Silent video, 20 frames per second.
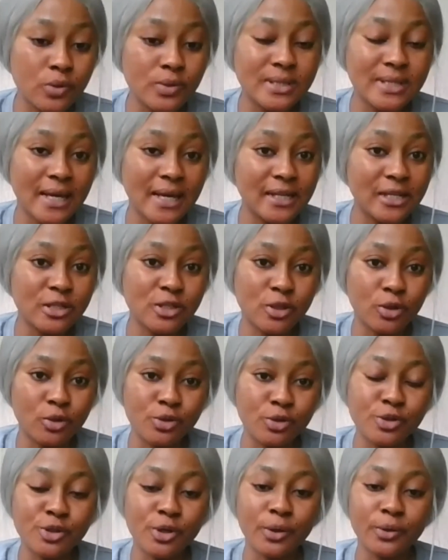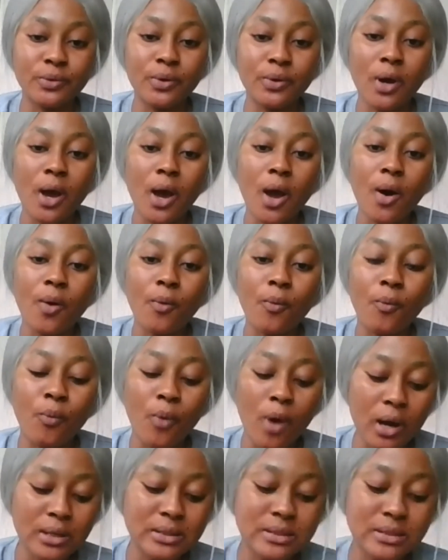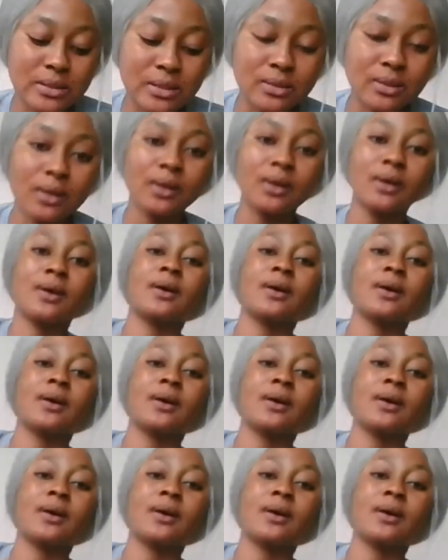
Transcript: scaling solution works,